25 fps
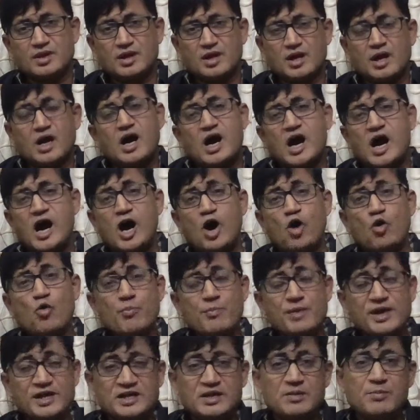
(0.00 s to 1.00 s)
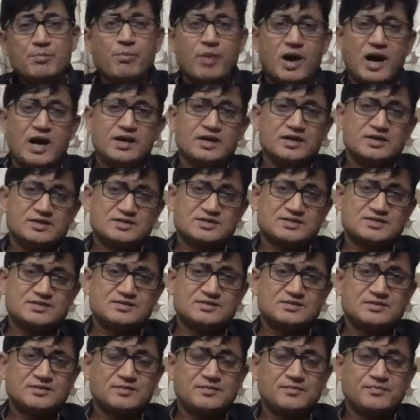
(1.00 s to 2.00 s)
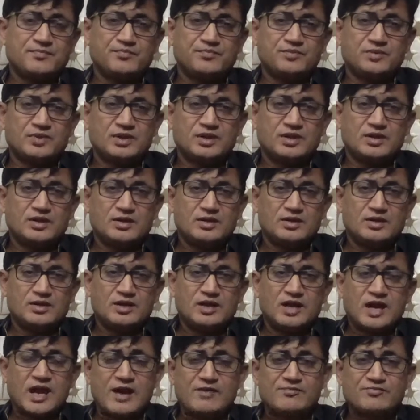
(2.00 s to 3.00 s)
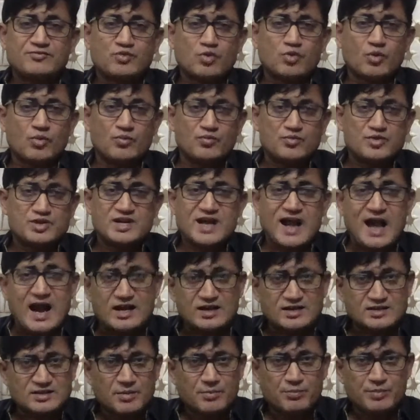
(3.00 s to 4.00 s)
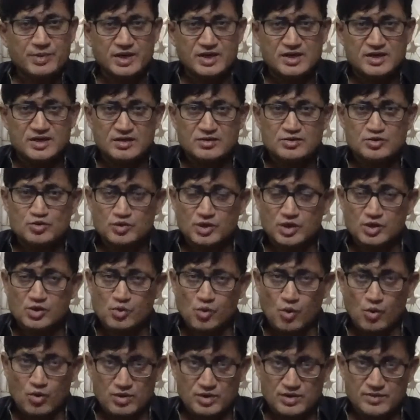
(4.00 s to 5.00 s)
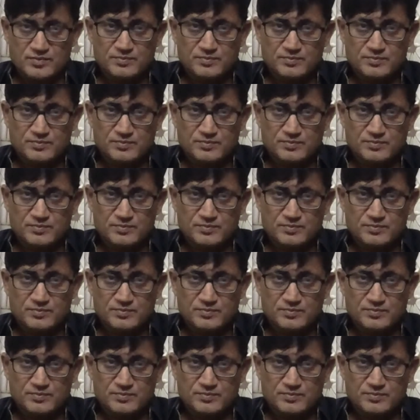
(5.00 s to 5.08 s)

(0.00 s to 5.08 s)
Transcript: How many buyers have dragged the builder to the court?